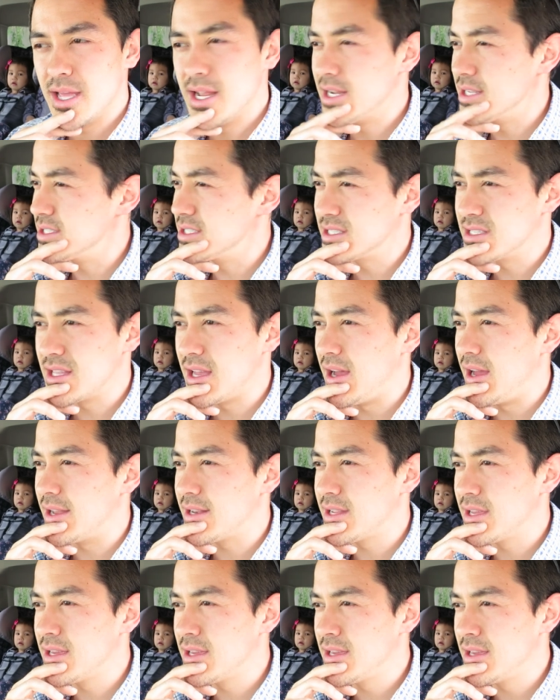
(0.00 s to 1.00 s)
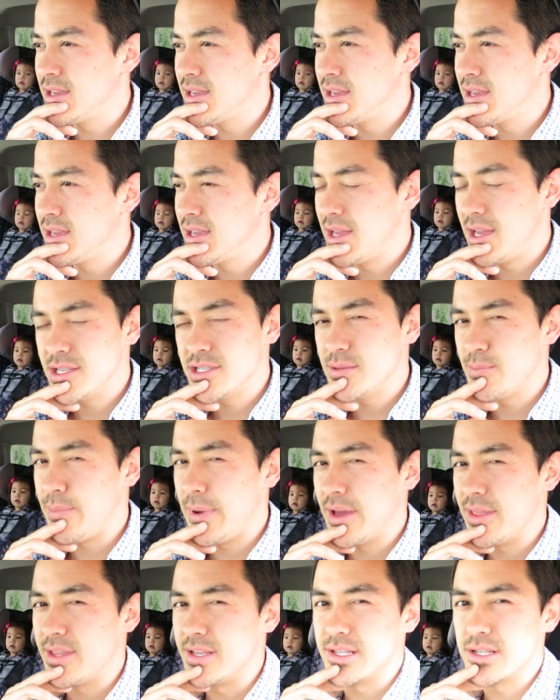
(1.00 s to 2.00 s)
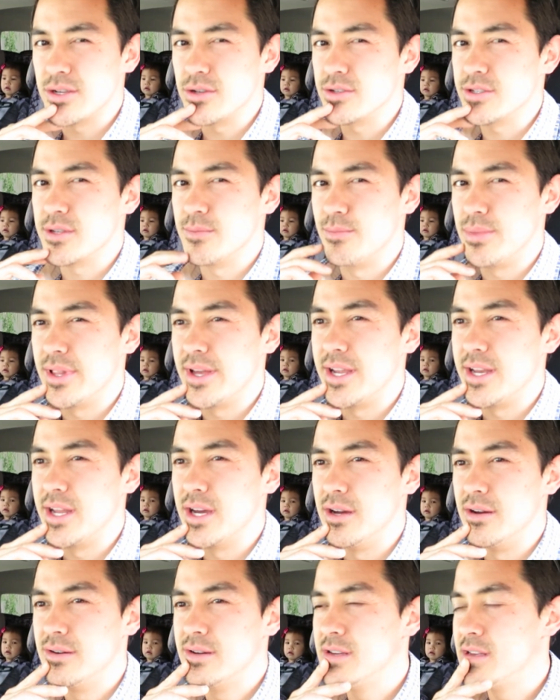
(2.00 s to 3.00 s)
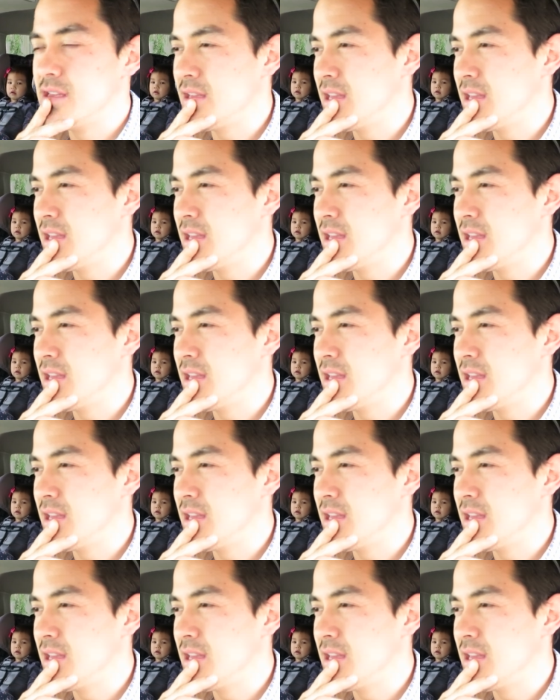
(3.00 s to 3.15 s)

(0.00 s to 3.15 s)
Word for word: and I just thought, I should buy this girl some Play-Doh.